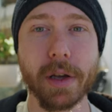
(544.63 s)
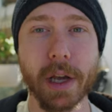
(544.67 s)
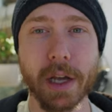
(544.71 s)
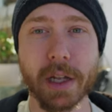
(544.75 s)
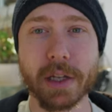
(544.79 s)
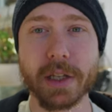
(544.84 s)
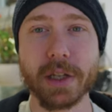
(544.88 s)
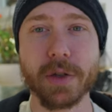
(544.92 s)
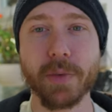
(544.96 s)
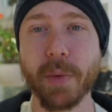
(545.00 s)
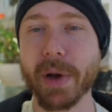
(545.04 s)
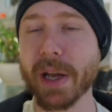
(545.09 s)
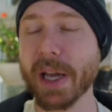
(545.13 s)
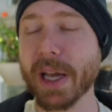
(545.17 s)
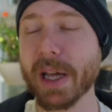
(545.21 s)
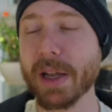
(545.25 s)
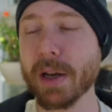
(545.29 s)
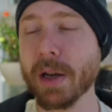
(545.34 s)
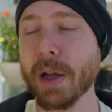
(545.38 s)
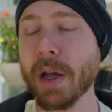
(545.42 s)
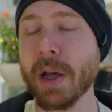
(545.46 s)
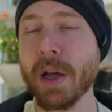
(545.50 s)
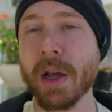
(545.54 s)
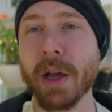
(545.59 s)
can swing
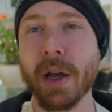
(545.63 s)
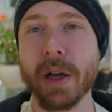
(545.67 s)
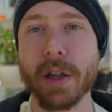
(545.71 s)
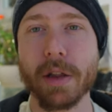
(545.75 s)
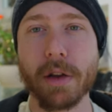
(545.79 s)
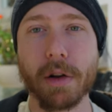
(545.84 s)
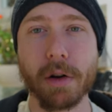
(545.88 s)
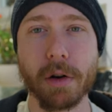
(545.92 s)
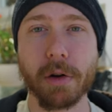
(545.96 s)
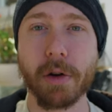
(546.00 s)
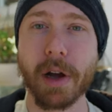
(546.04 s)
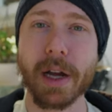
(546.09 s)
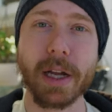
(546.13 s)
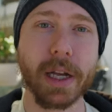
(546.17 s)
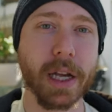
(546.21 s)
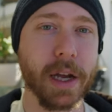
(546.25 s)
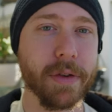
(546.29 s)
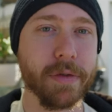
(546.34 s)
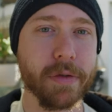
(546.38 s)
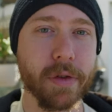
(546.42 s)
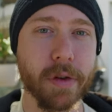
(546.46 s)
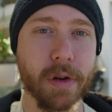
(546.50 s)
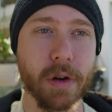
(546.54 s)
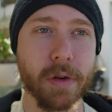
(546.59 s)
it, they're a great
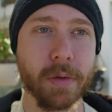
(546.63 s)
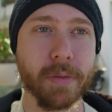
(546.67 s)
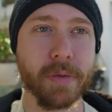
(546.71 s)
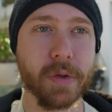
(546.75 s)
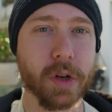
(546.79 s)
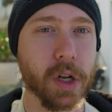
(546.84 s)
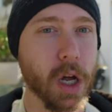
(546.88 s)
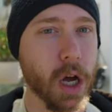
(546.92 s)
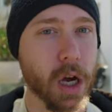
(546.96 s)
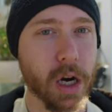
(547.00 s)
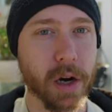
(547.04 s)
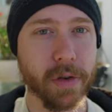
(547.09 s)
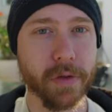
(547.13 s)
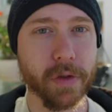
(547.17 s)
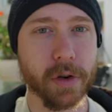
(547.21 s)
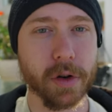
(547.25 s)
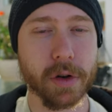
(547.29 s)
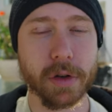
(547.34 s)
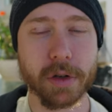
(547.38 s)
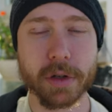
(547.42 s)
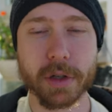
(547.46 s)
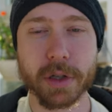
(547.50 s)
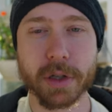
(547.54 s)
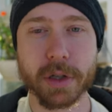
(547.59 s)
gift for
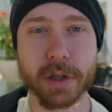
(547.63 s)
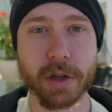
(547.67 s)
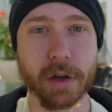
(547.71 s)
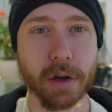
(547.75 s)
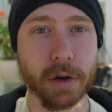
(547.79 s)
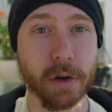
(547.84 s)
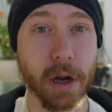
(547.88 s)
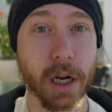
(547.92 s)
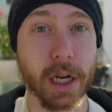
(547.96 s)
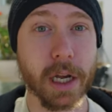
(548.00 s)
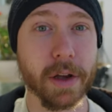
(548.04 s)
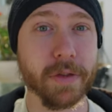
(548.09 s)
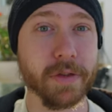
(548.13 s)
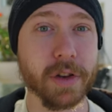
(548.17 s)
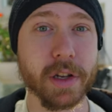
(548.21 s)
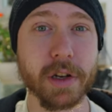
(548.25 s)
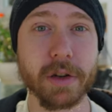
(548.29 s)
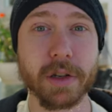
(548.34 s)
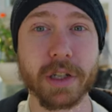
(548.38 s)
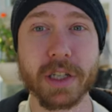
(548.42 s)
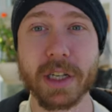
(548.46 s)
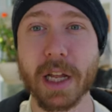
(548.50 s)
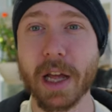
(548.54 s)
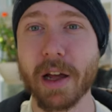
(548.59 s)
photographers, they're a great gift to
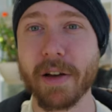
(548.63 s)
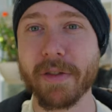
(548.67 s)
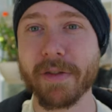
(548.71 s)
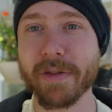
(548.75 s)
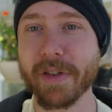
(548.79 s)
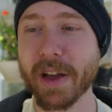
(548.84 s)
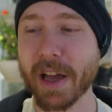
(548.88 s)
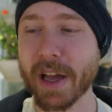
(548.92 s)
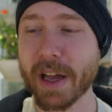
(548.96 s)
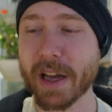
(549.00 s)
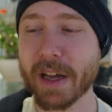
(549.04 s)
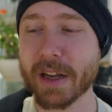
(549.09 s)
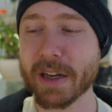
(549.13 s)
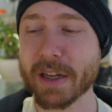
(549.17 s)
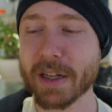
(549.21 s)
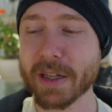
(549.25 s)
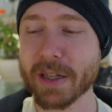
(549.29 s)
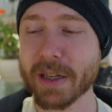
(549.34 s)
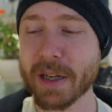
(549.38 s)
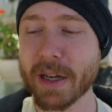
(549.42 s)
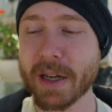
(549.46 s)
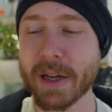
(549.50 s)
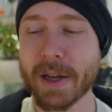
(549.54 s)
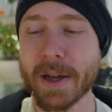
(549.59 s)
yourself, and
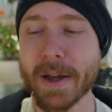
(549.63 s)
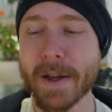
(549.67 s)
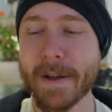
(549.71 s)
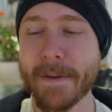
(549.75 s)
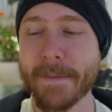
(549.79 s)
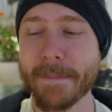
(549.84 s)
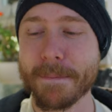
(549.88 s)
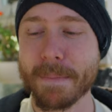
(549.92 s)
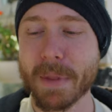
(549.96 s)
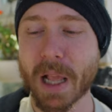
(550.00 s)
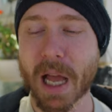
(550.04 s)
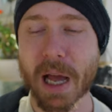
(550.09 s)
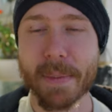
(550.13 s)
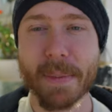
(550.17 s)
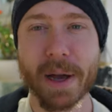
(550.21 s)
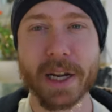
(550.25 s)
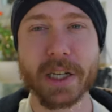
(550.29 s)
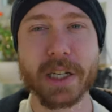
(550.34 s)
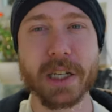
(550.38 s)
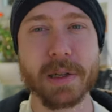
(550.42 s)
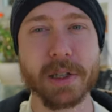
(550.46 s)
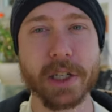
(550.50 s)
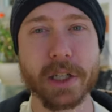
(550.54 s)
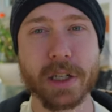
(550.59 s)
I'm
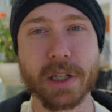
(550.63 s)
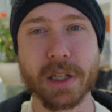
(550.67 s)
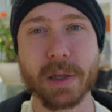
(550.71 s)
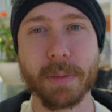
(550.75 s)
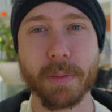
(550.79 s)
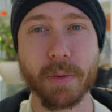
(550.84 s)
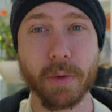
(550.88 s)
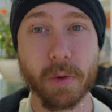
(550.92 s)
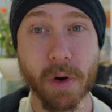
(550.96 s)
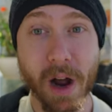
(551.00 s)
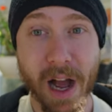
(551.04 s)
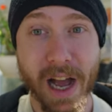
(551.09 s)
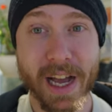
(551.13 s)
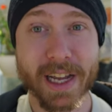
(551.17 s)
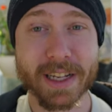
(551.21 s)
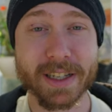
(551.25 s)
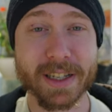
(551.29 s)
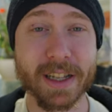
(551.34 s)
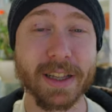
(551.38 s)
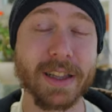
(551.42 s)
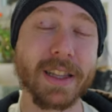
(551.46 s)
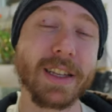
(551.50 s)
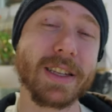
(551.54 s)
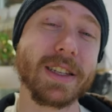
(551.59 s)
actually just surprised
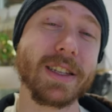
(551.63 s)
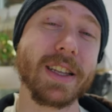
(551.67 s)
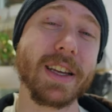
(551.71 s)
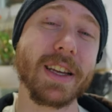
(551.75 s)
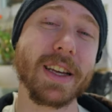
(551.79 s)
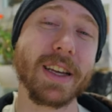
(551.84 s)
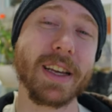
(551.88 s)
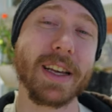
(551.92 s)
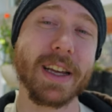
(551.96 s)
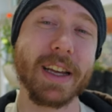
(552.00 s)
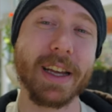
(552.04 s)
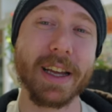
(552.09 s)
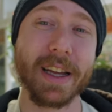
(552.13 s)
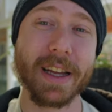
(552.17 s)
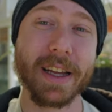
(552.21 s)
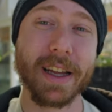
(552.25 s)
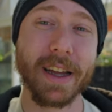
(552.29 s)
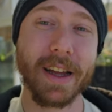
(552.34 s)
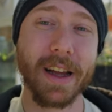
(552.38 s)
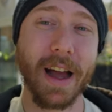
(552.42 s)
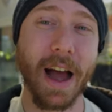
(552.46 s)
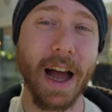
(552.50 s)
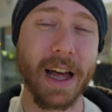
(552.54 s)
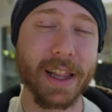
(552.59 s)
that
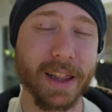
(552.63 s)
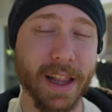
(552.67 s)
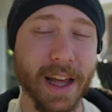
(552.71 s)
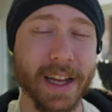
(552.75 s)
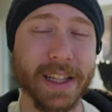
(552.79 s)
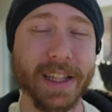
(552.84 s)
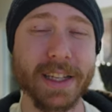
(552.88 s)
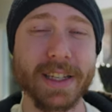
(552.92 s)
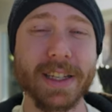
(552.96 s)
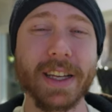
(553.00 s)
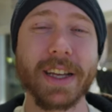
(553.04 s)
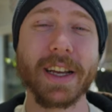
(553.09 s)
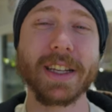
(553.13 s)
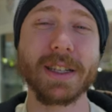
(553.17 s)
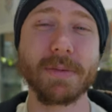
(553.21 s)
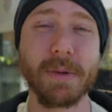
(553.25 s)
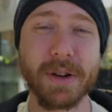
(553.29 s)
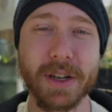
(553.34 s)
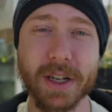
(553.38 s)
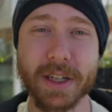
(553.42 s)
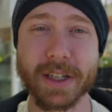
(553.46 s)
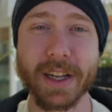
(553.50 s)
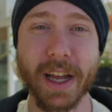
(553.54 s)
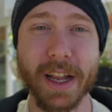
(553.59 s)
I like this thing as
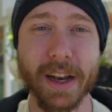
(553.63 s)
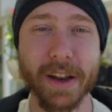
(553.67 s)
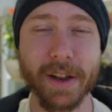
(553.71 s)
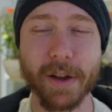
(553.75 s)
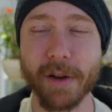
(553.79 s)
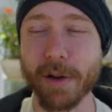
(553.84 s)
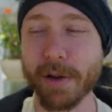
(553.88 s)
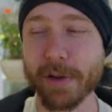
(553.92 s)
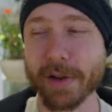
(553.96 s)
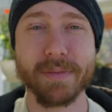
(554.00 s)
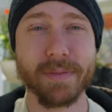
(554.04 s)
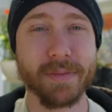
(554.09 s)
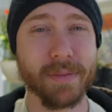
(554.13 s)
much as I do.